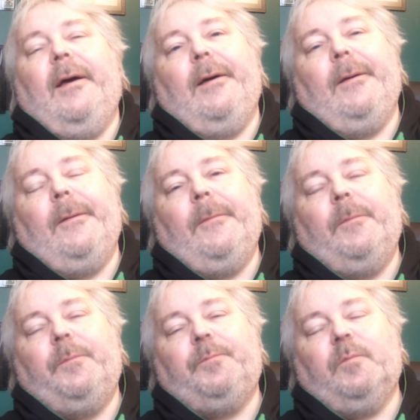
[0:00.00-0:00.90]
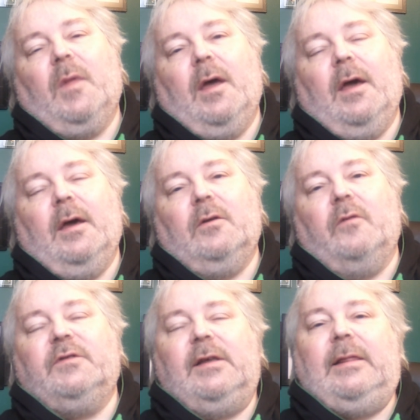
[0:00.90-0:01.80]
And
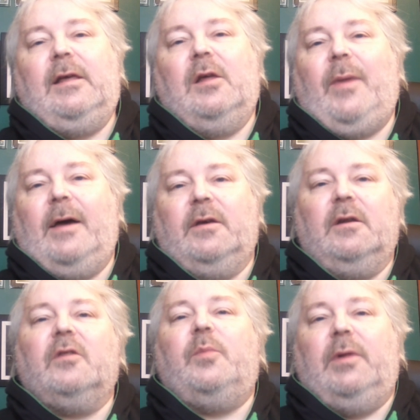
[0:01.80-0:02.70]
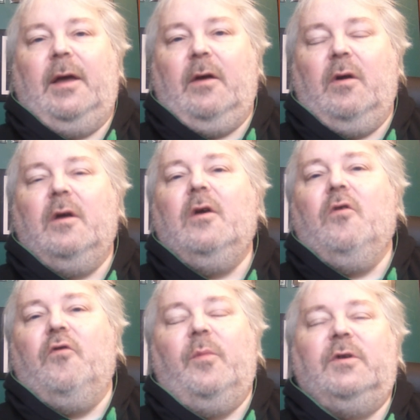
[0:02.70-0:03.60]
obviously Leila Bada, another player
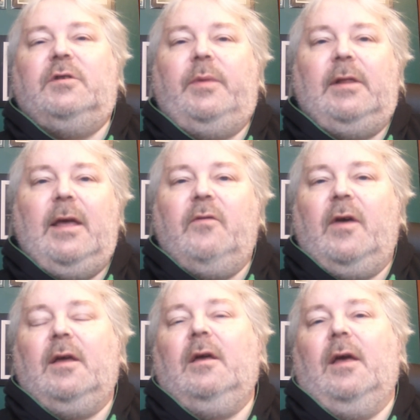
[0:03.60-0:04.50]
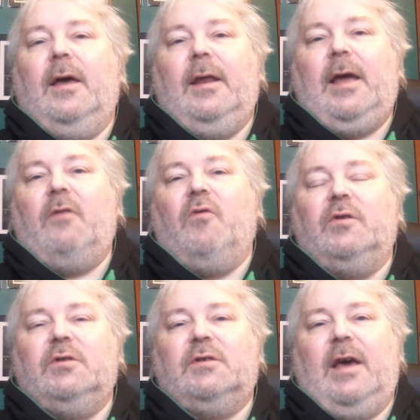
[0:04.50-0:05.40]
rumoured to be leaving, and again
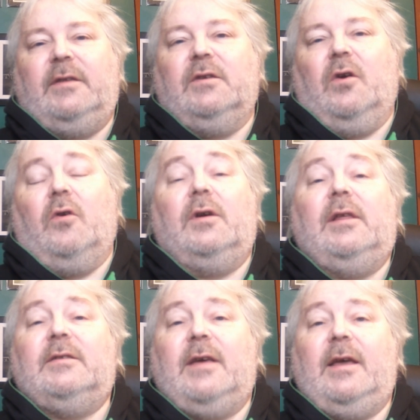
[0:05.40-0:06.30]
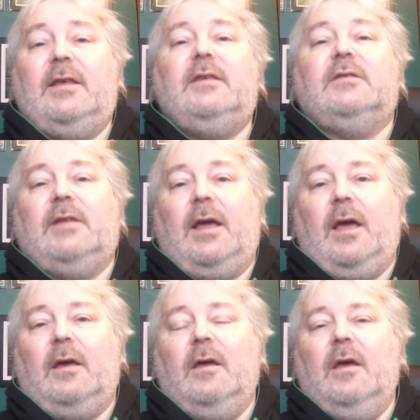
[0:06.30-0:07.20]
Rodgers categorically said he's staying